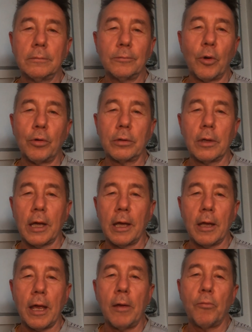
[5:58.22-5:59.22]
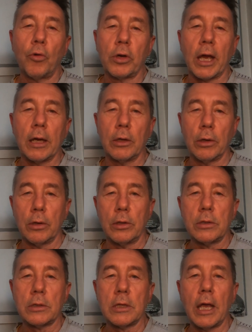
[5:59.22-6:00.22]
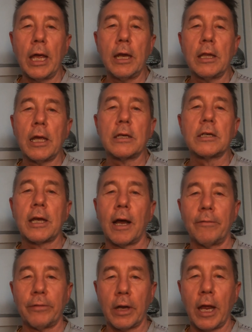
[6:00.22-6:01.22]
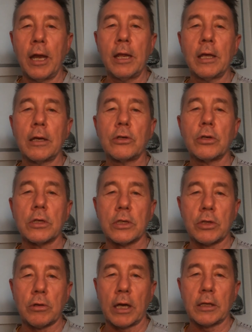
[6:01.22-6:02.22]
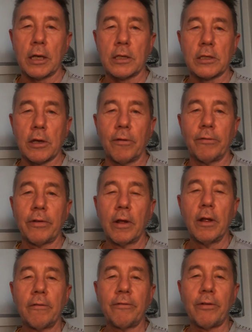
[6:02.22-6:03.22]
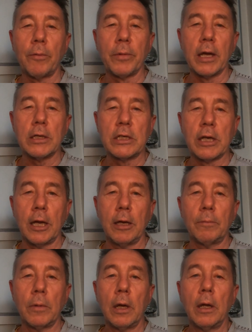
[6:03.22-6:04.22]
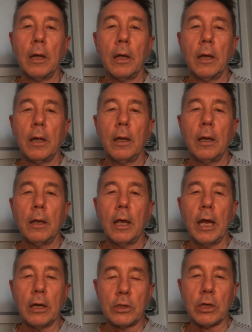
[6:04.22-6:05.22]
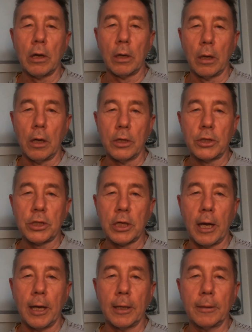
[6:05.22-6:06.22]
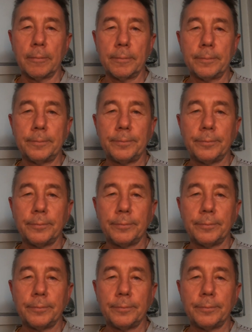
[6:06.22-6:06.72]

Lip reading: It will get used. Anything to comfort, anything to distract ourselves from that deep internalized shame.